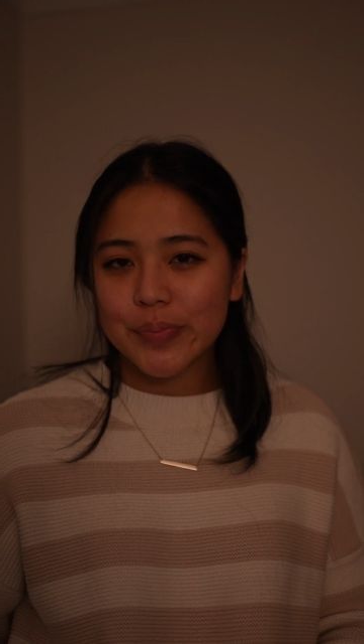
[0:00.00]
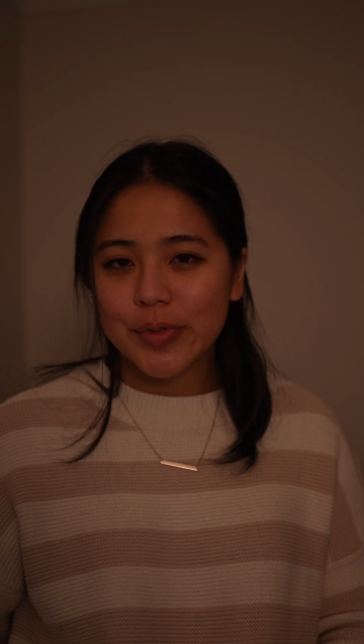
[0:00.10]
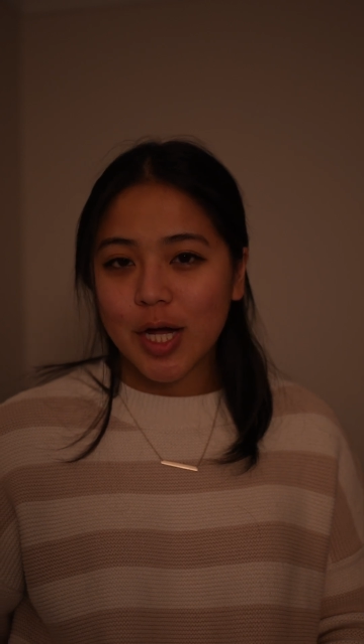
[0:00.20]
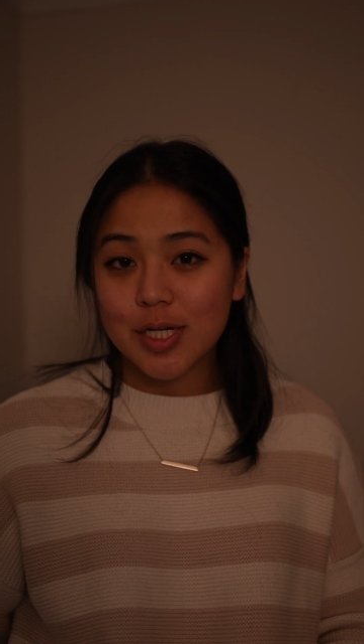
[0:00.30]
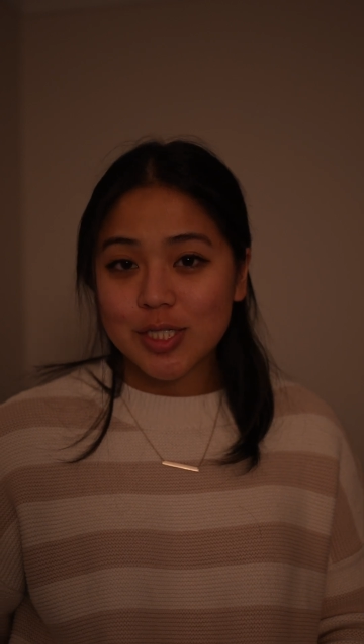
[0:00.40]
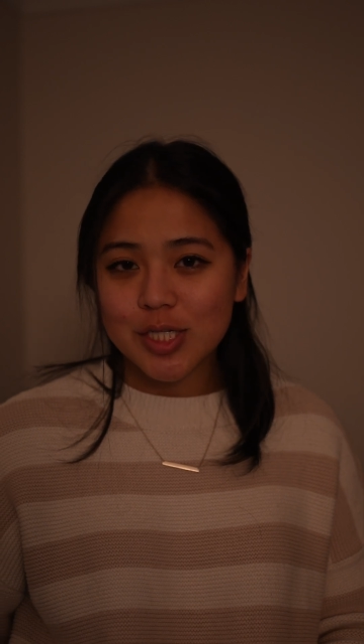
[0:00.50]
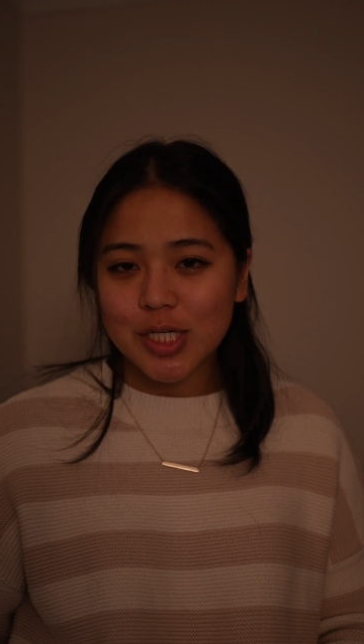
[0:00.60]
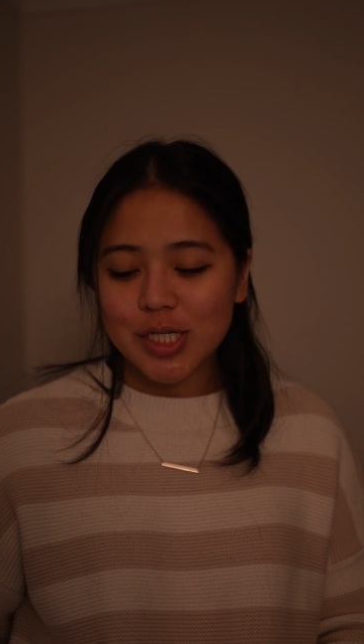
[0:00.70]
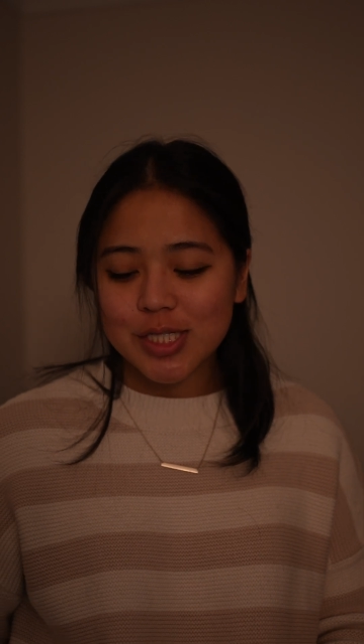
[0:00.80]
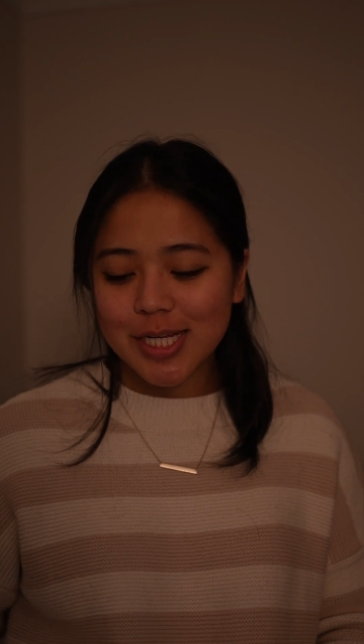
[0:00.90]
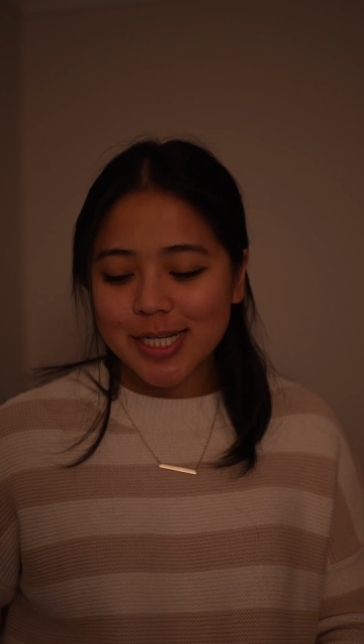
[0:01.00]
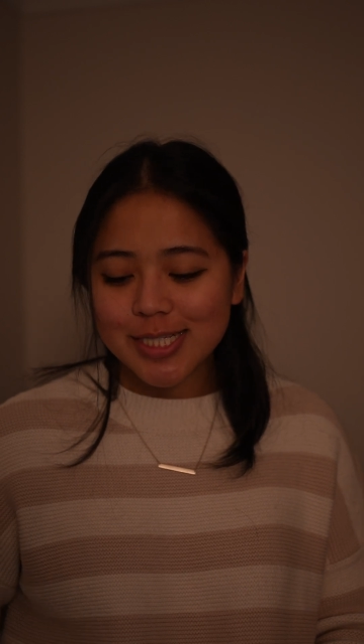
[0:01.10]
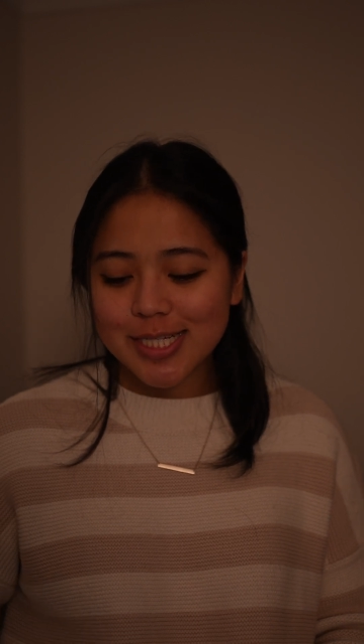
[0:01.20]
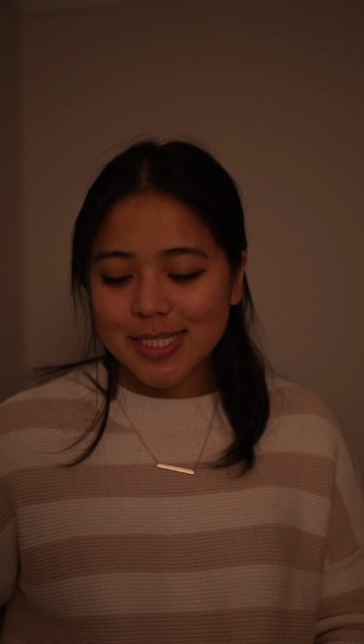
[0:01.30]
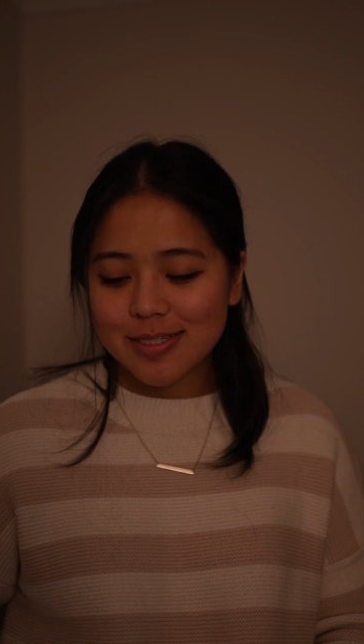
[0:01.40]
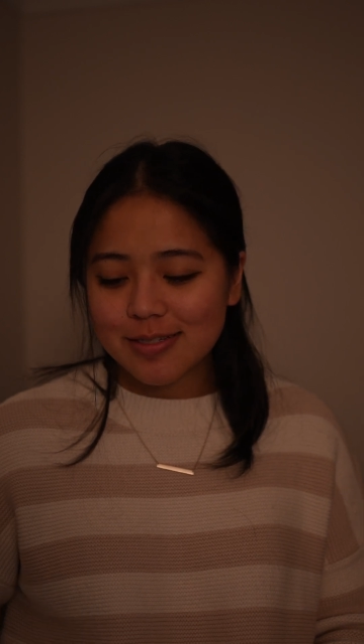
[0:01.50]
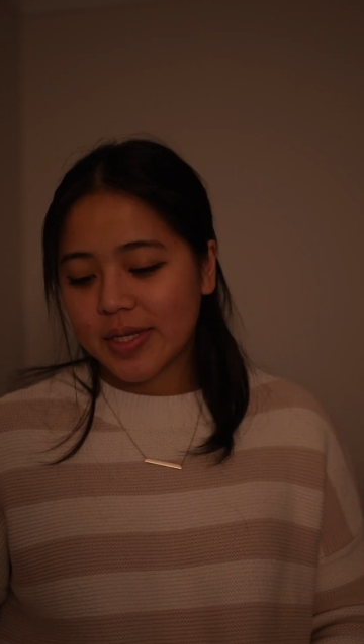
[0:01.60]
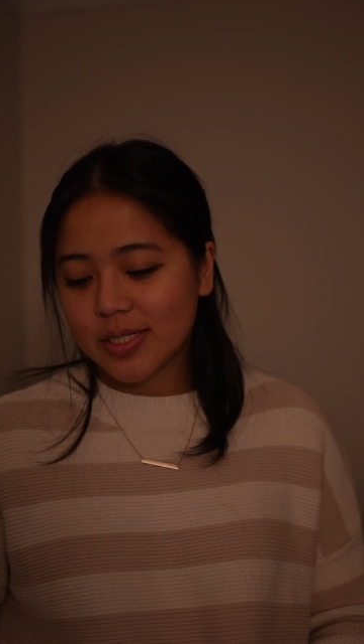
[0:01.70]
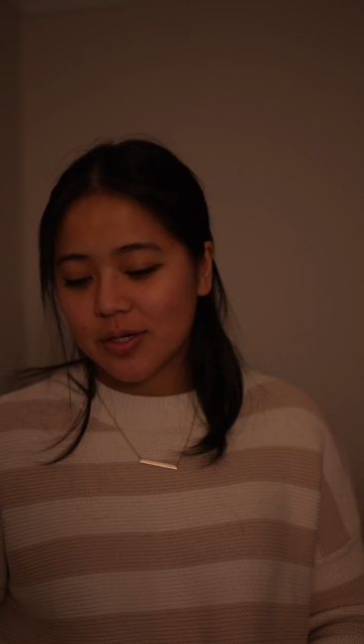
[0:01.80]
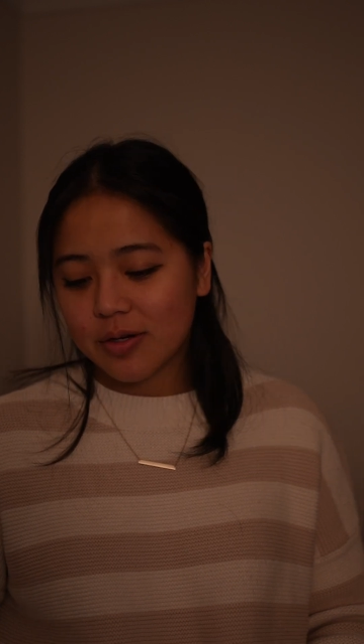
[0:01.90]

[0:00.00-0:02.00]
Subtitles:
Not sure that it did. These are